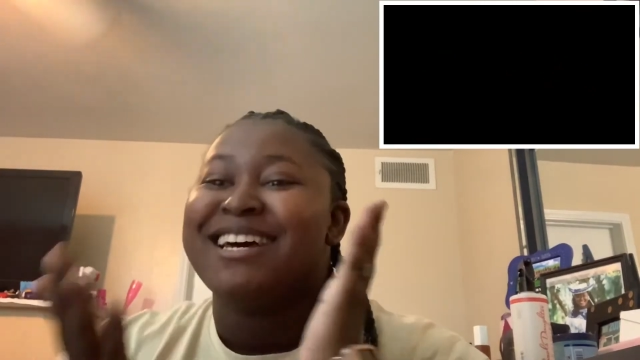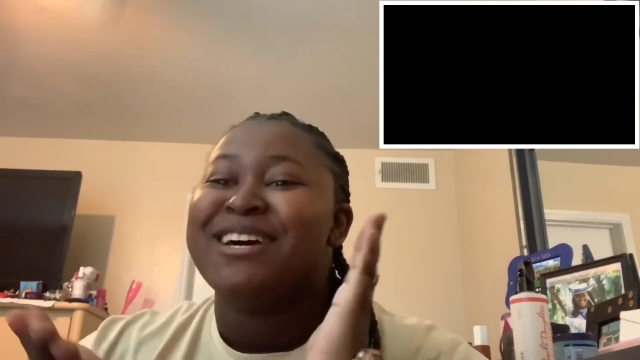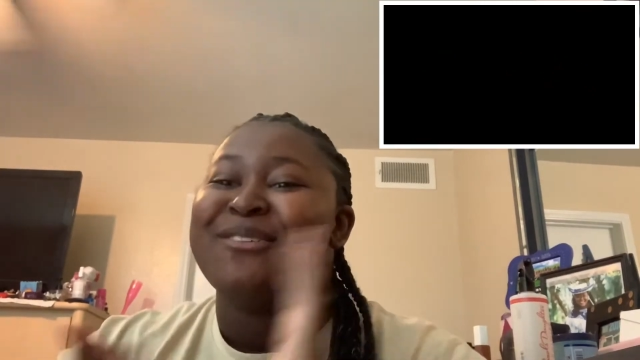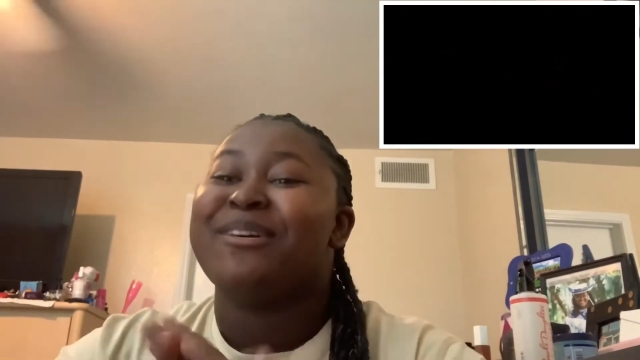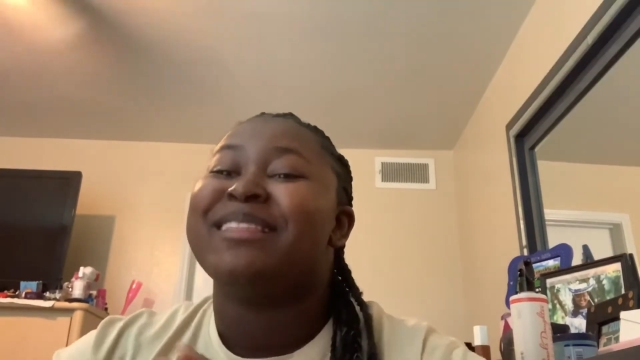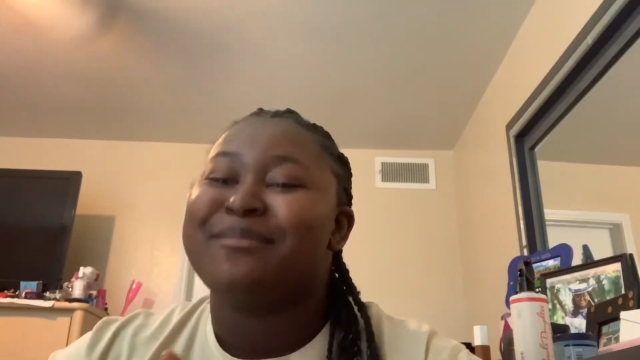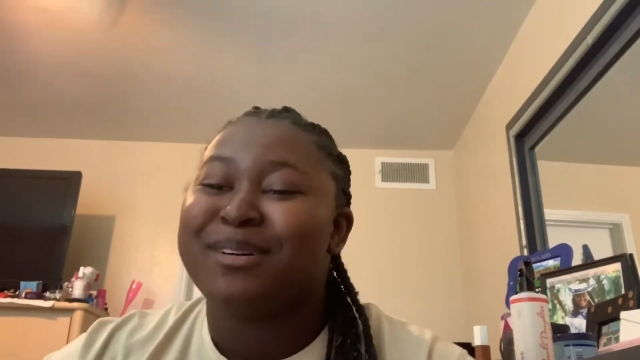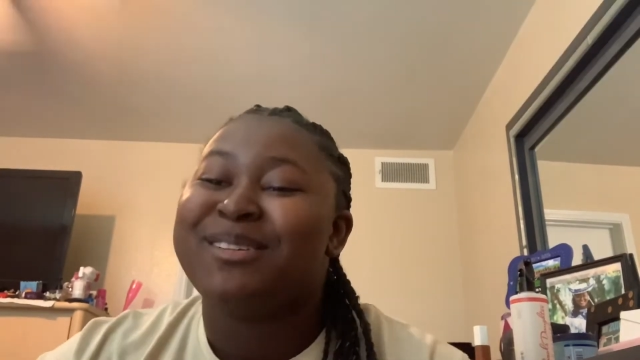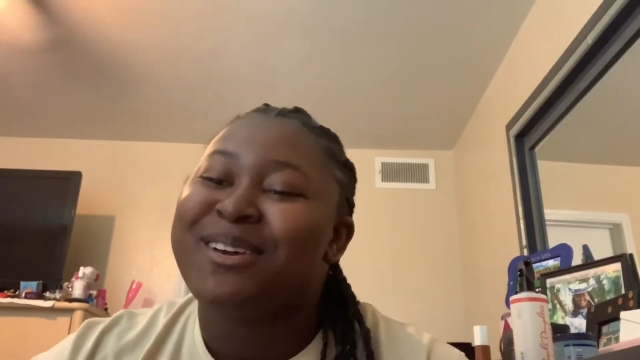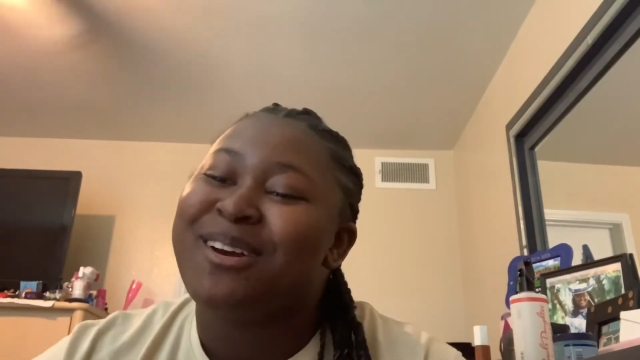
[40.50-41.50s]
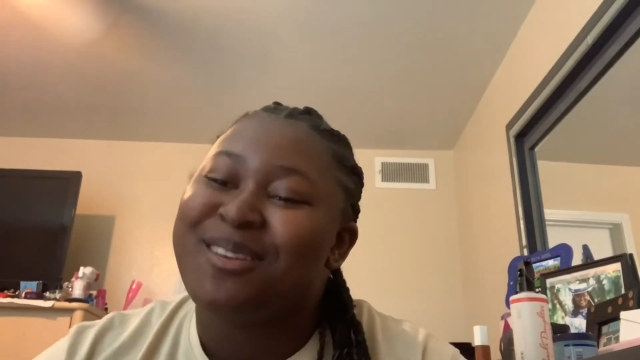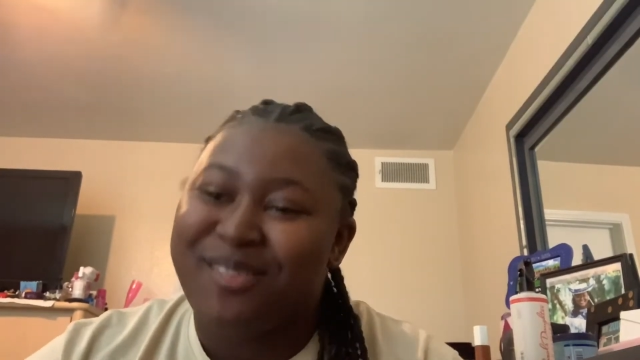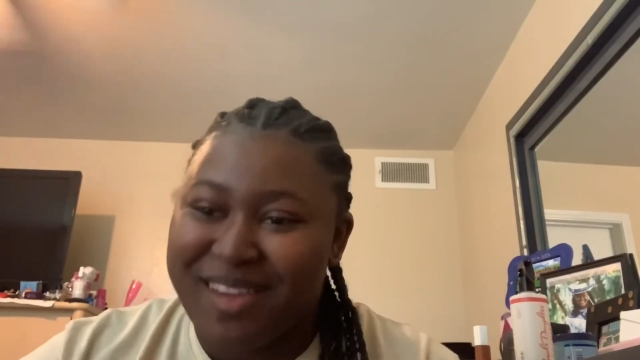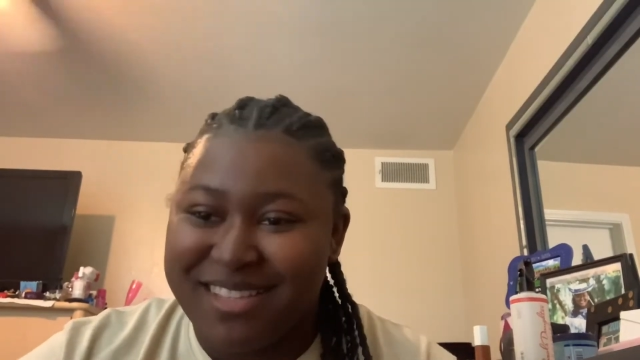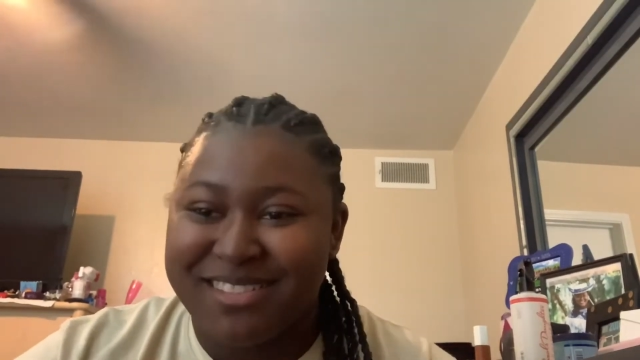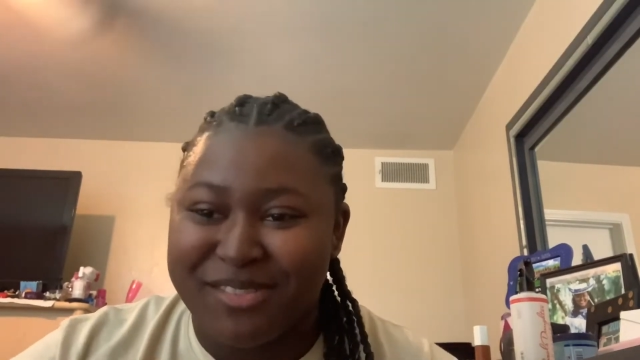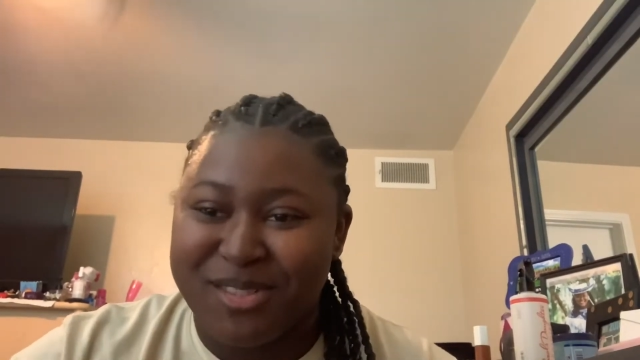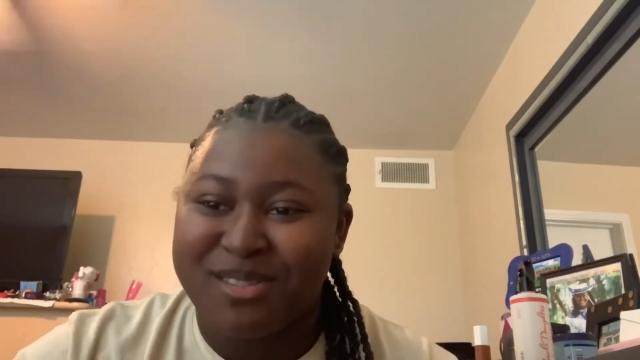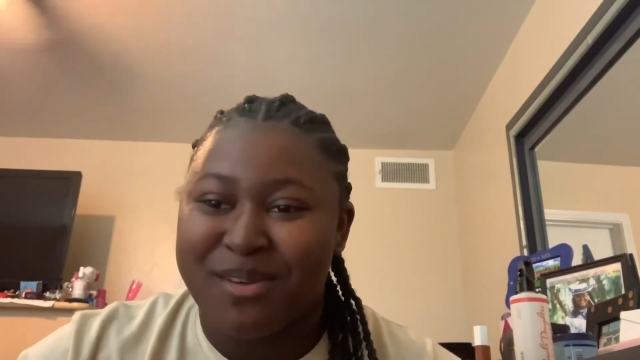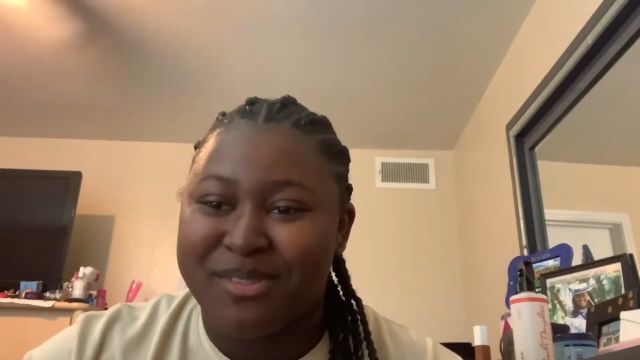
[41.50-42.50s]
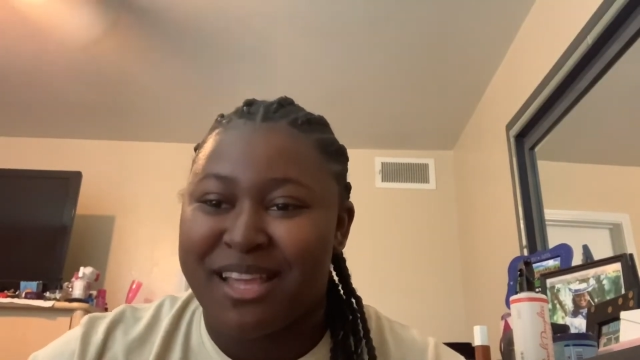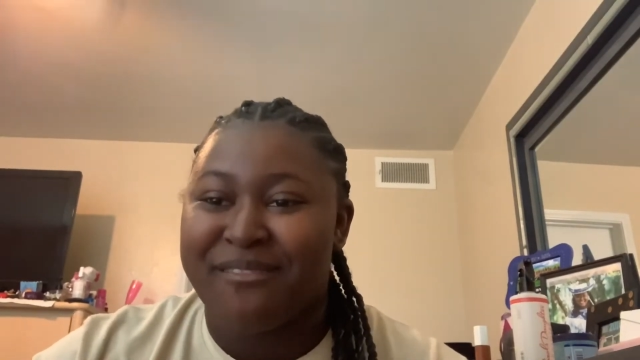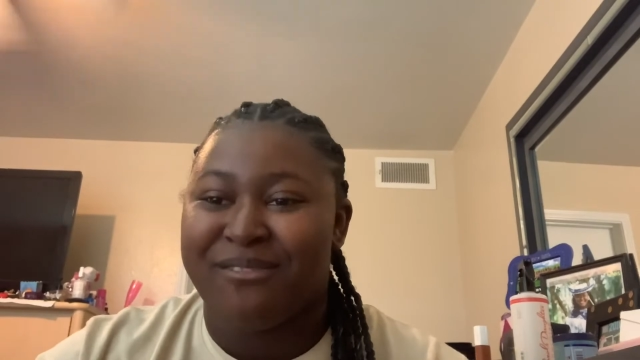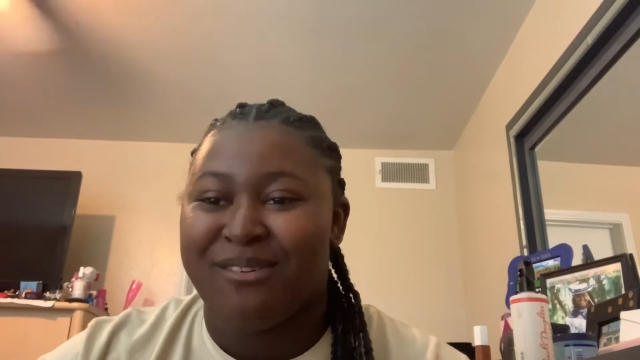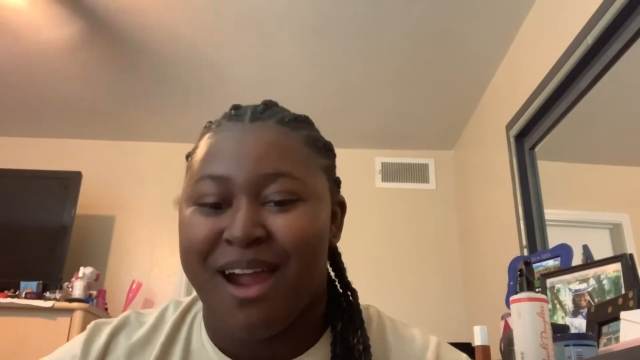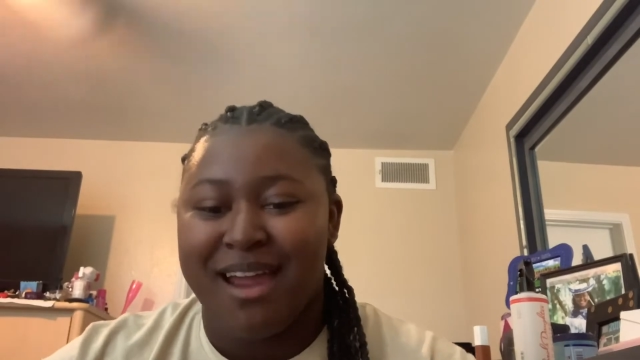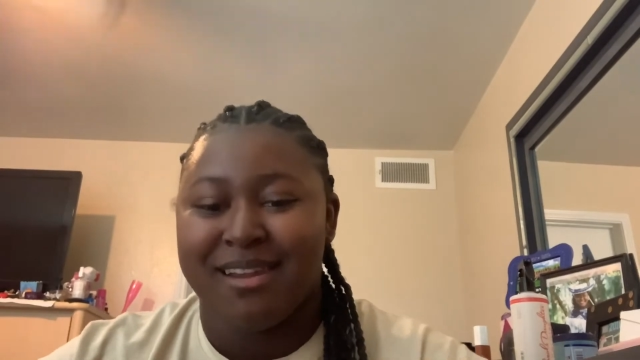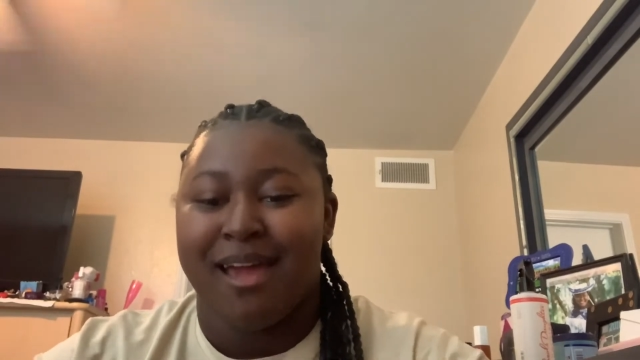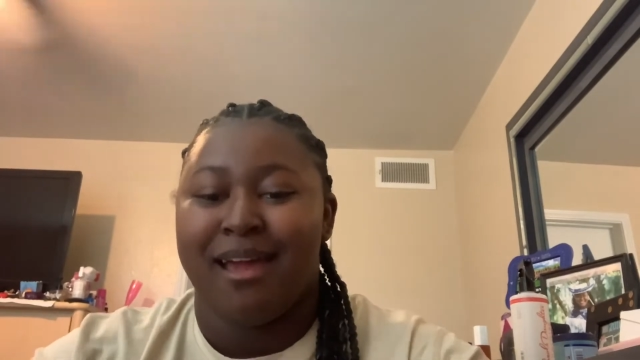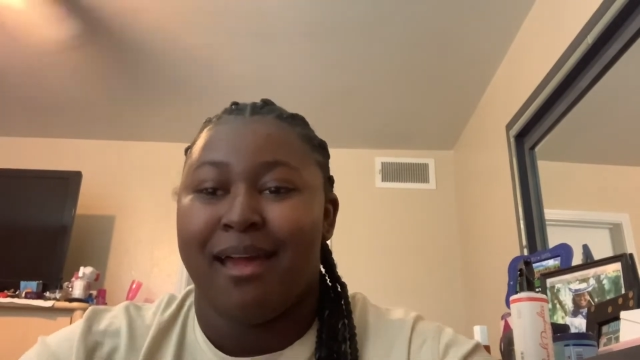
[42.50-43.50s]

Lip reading: ring the bell so you get notifications every Tuesday, Wednesday, and Friday.